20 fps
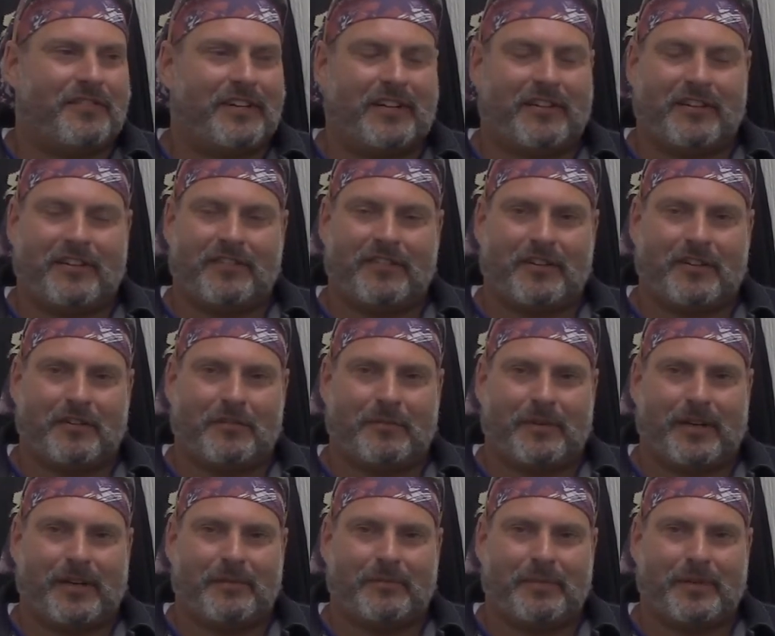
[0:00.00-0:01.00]
And I don't even know
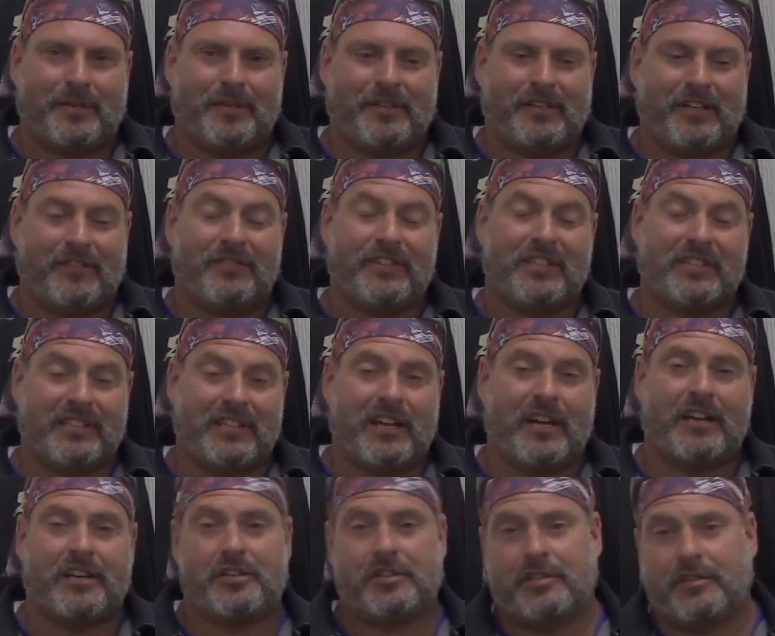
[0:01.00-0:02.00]
about it, but if it's
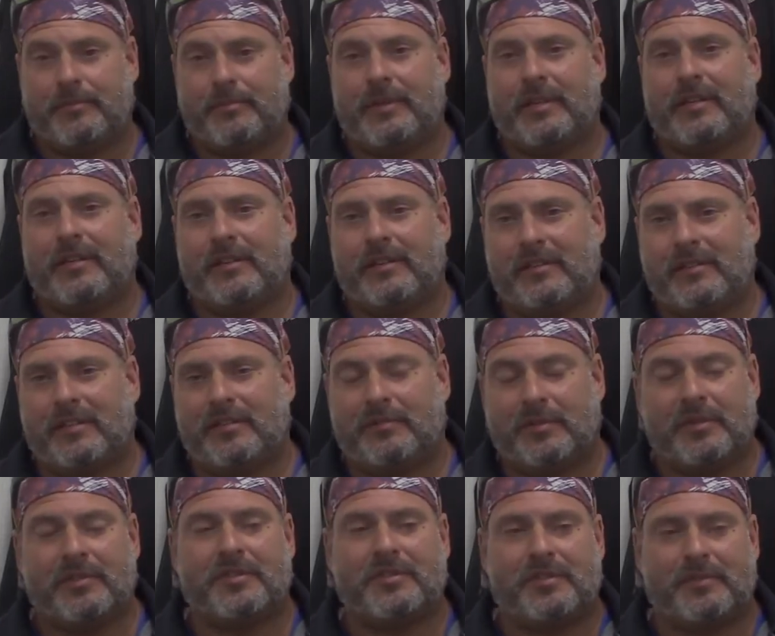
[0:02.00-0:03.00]
not, it should be. It
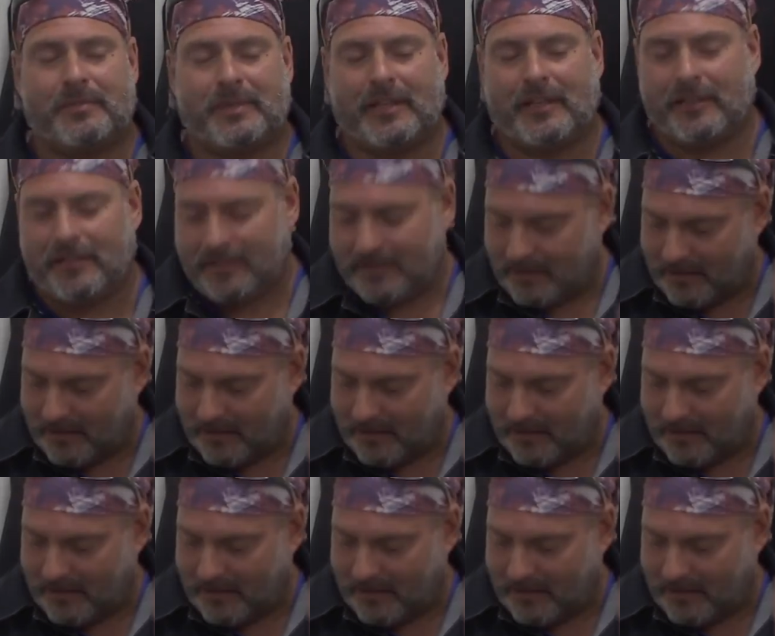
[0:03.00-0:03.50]
really should be.